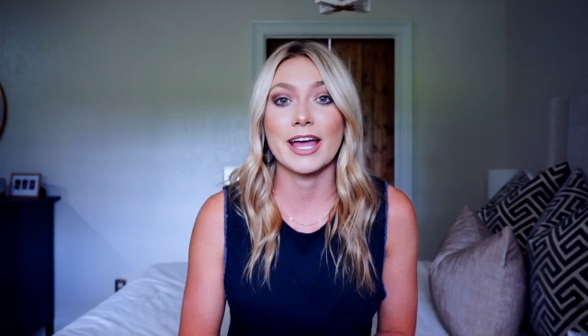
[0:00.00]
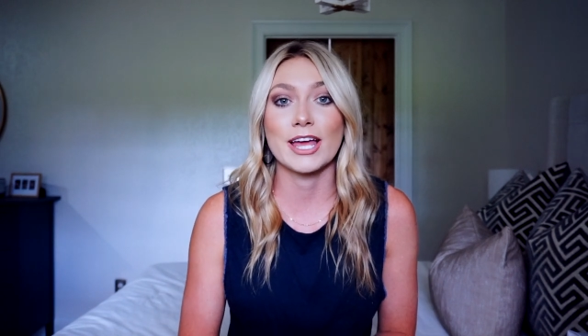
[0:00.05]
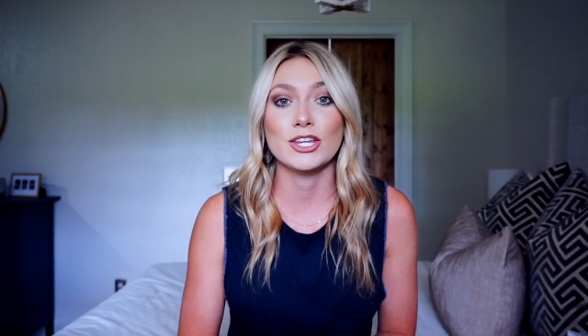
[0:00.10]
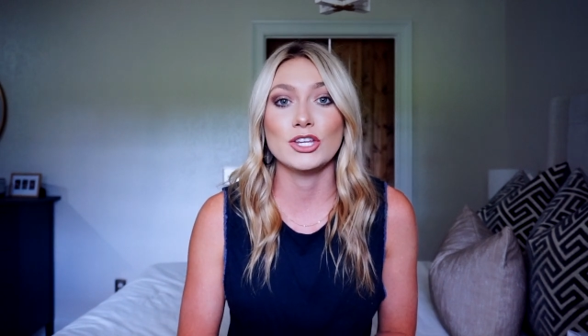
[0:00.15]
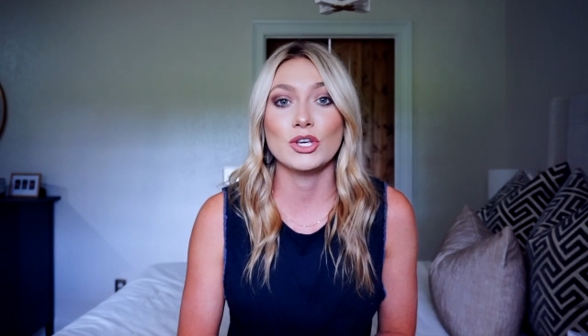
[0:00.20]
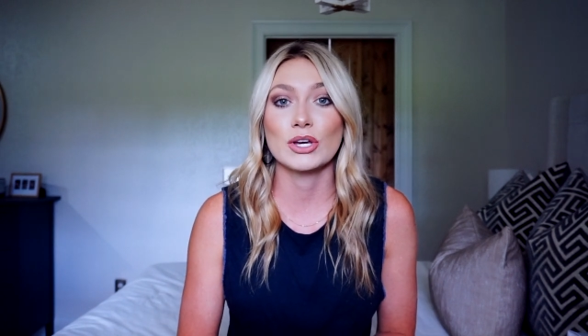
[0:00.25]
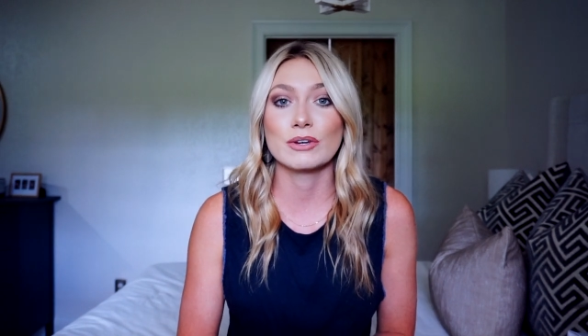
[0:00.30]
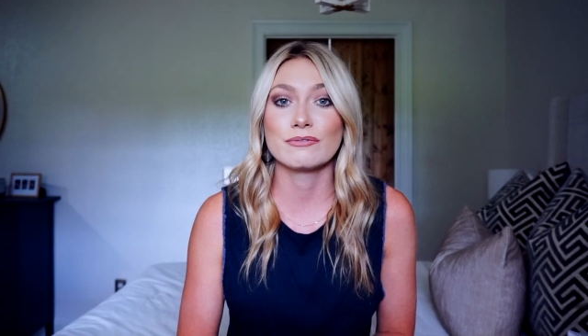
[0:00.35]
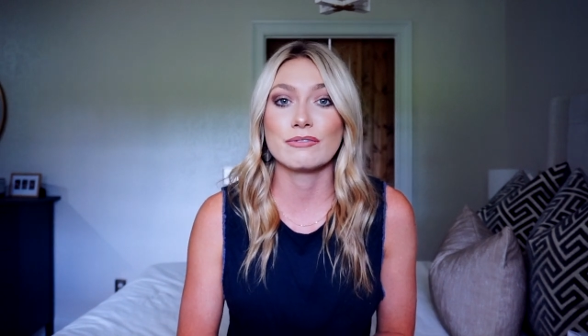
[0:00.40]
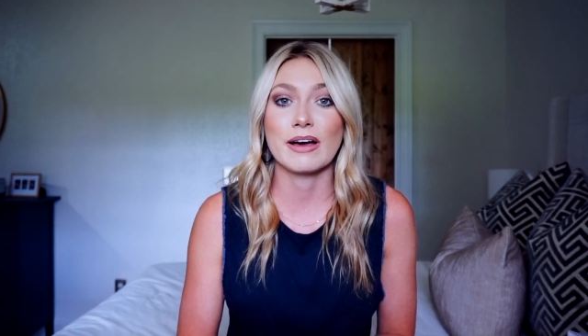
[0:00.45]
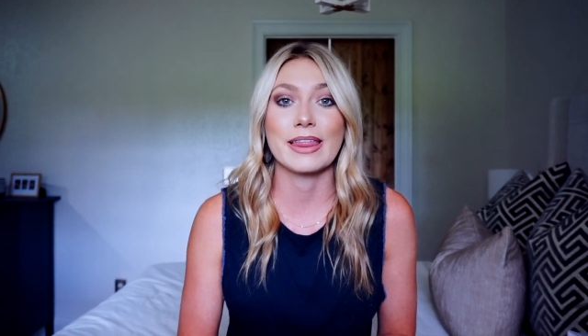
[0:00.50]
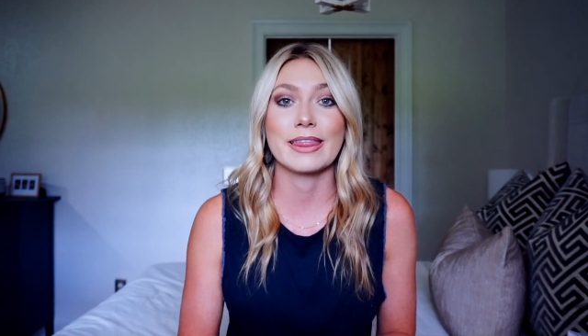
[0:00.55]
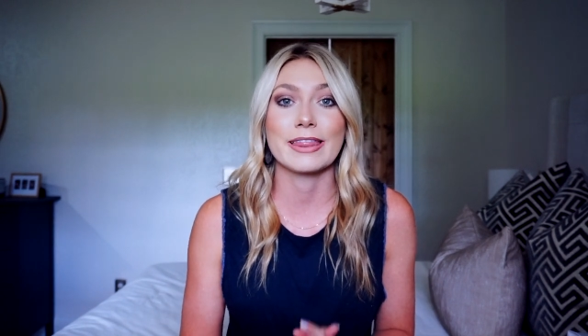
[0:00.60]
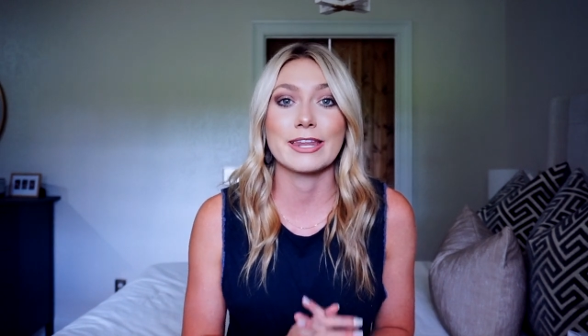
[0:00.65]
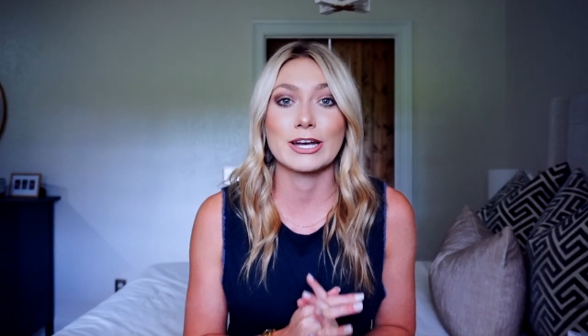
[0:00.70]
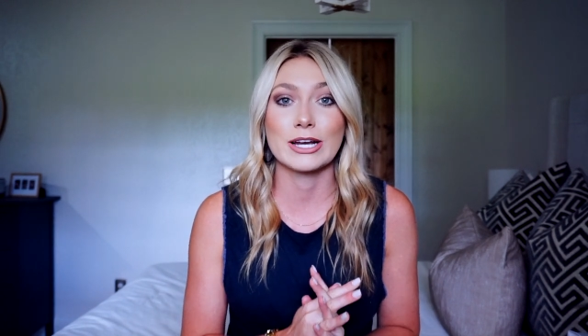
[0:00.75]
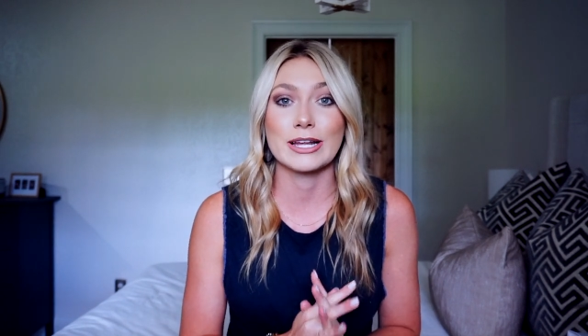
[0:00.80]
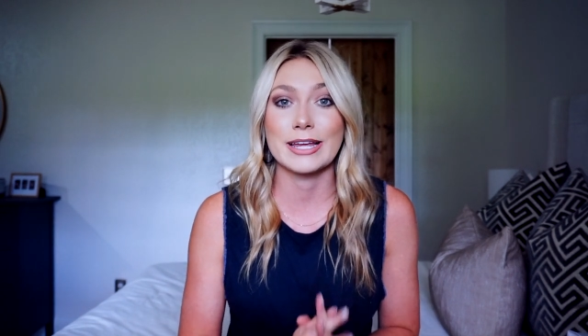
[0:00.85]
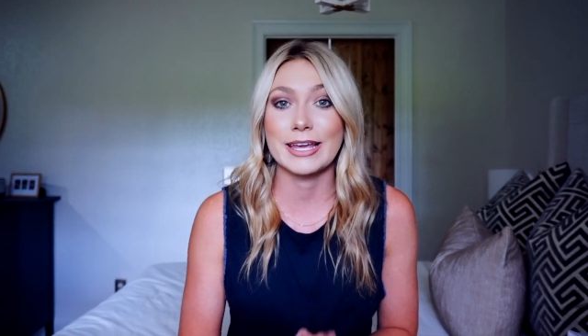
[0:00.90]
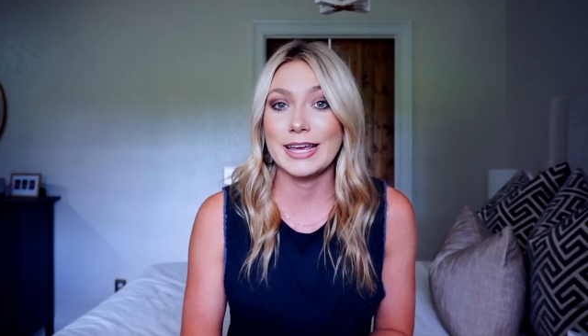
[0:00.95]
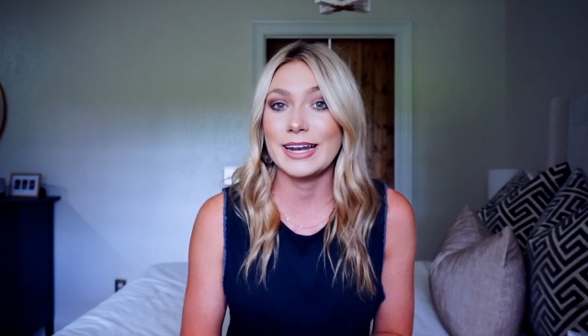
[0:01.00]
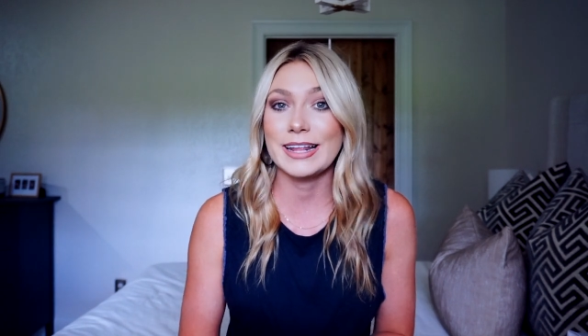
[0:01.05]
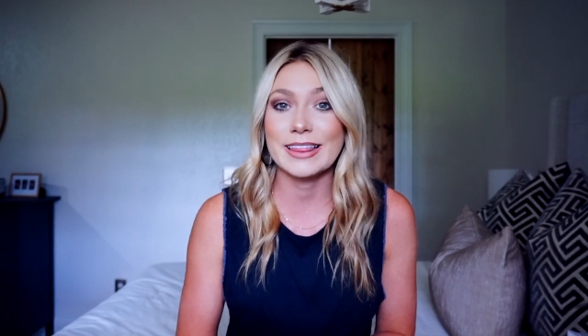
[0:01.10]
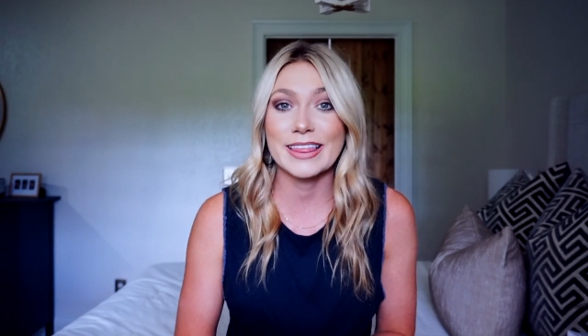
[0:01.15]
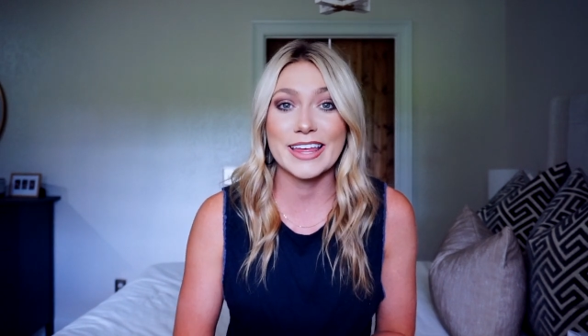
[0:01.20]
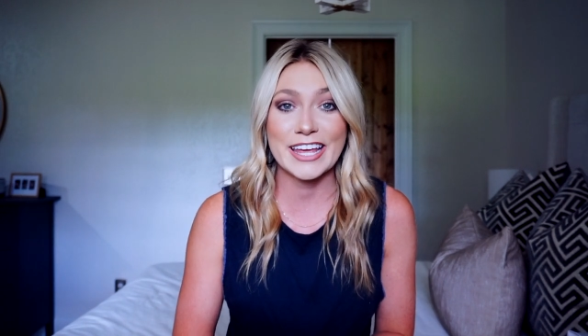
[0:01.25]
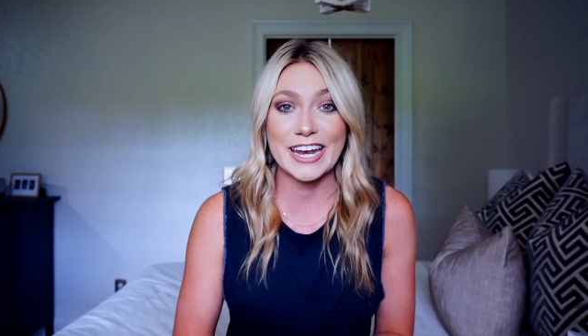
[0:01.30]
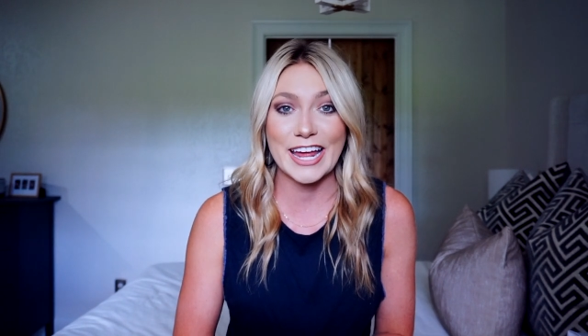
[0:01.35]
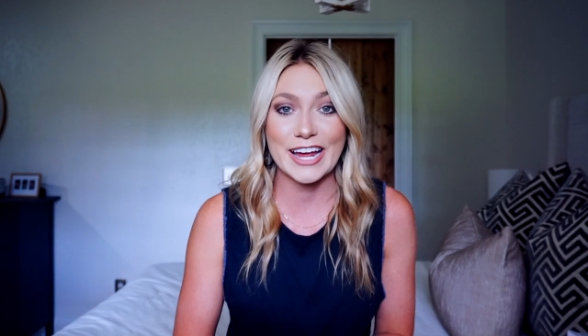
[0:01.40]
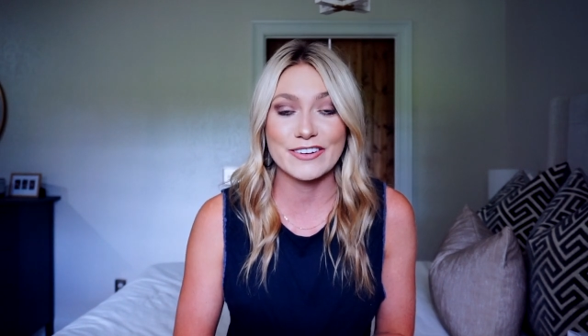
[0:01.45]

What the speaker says: and you can find literally anything and